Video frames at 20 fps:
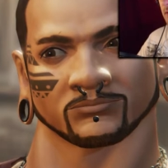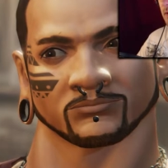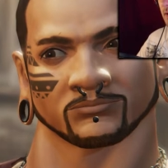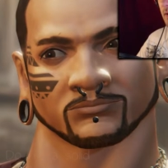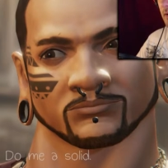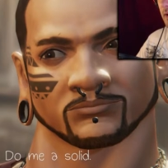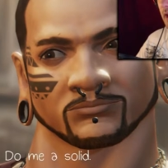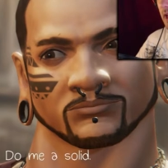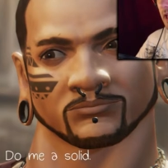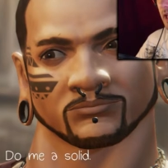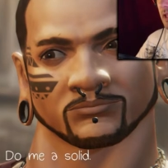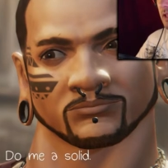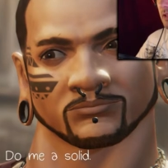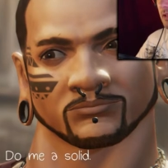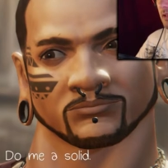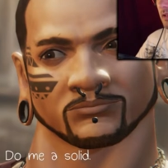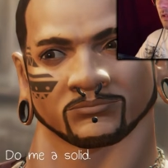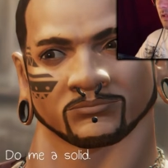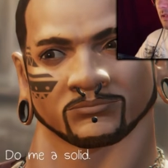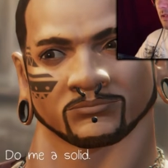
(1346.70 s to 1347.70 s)

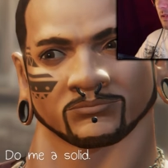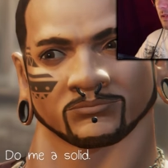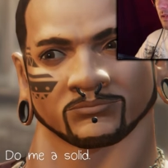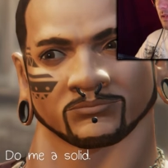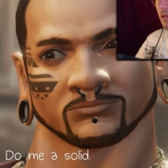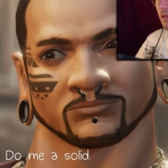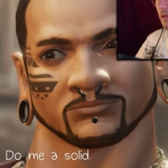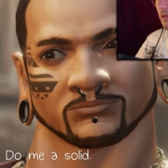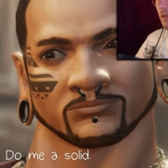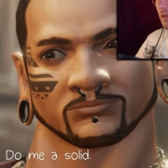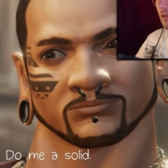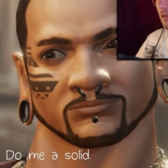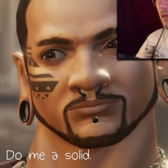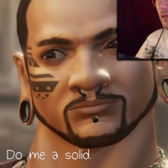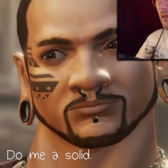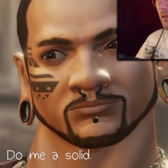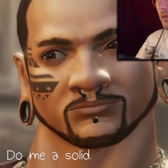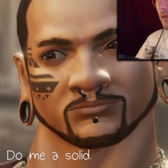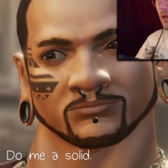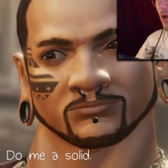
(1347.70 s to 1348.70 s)

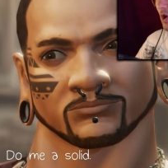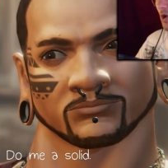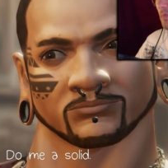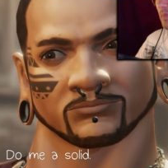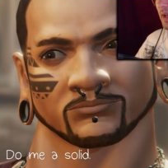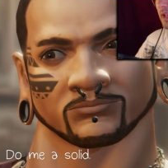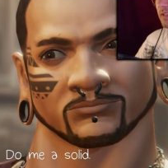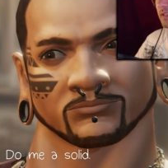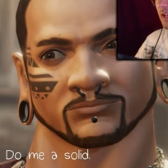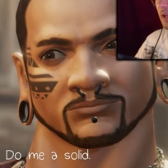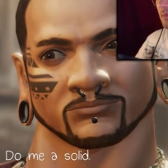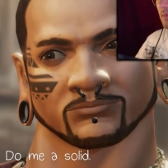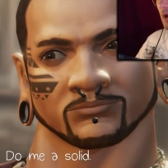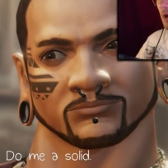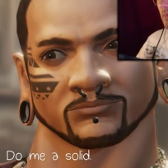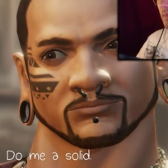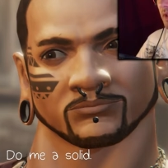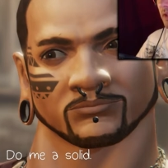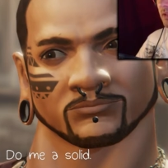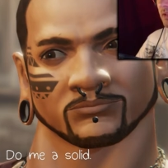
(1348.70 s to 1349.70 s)

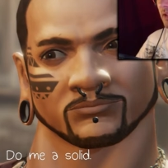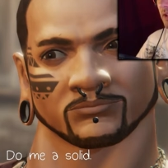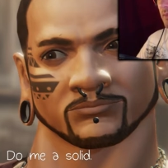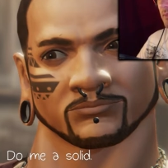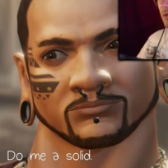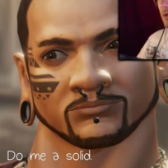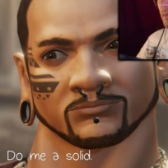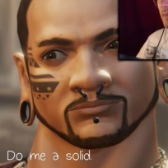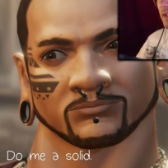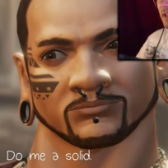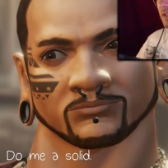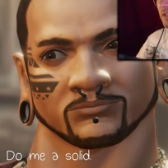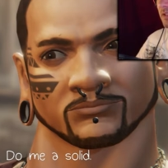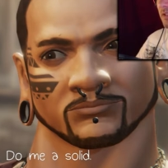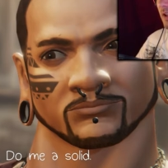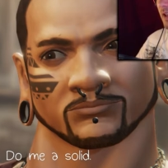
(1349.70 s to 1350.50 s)
This person isn't speaking.